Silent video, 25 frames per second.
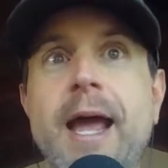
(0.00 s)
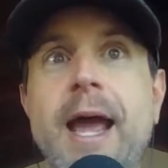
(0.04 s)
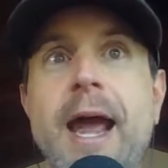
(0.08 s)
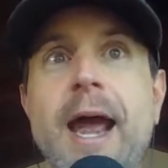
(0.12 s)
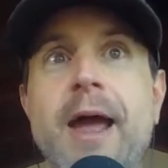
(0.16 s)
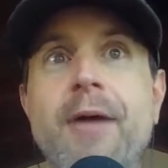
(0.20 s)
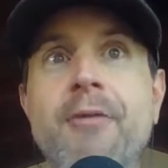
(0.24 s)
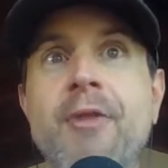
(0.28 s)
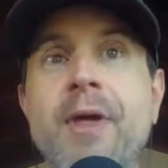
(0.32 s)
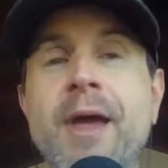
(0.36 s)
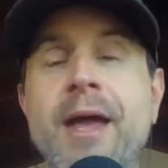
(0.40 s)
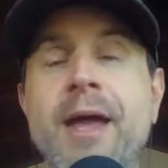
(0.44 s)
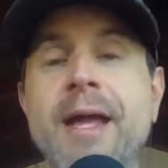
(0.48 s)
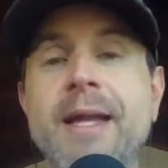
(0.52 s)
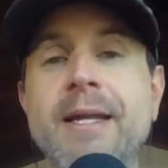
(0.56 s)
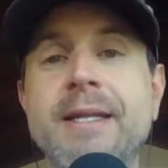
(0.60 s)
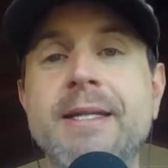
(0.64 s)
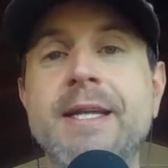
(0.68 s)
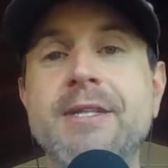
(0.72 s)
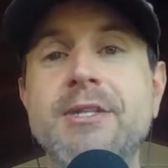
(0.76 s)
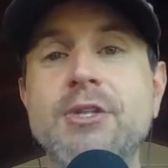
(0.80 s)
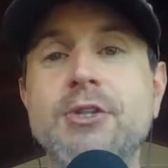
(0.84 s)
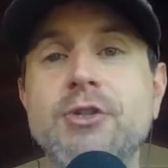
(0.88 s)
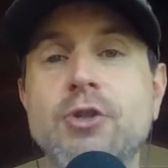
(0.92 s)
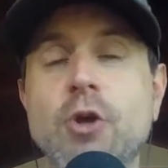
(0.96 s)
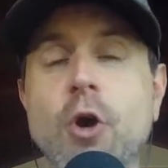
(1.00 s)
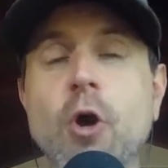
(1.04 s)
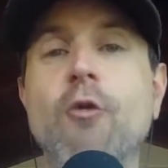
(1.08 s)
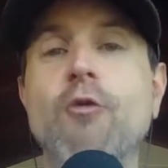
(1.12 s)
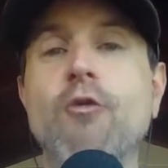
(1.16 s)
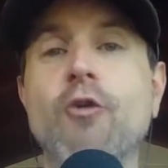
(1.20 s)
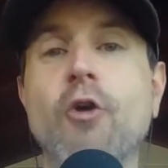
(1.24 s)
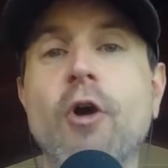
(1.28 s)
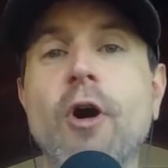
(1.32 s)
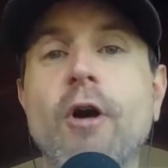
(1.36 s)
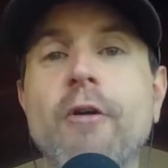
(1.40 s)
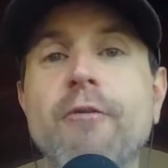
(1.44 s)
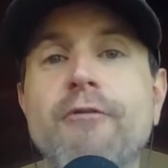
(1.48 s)
and then gets his
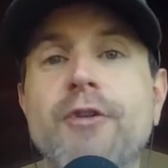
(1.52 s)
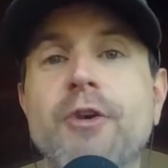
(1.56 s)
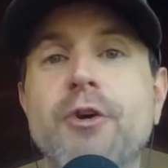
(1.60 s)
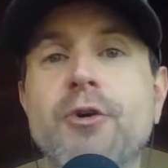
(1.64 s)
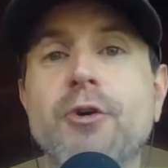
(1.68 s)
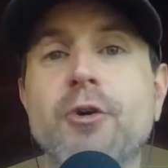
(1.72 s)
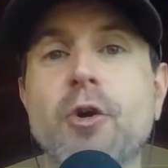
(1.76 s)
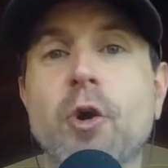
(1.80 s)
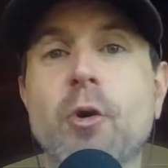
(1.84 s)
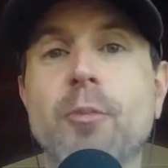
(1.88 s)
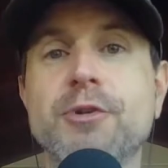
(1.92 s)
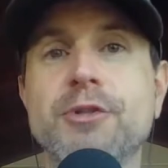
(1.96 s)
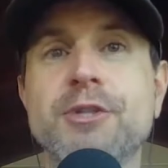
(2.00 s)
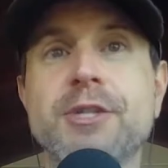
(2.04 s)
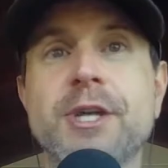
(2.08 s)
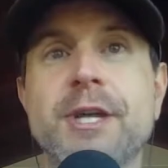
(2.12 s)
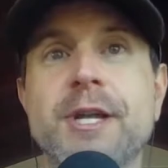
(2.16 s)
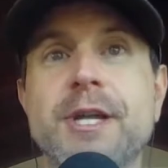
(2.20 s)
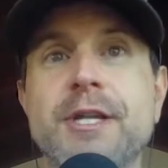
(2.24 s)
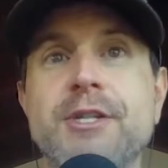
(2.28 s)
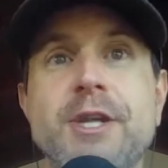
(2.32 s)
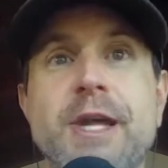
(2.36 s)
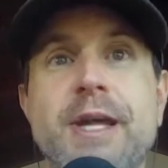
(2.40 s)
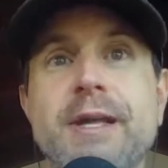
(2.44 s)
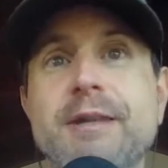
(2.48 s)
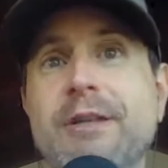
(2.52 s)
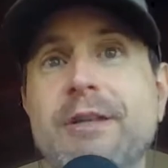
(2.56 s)
overall field goal percentage.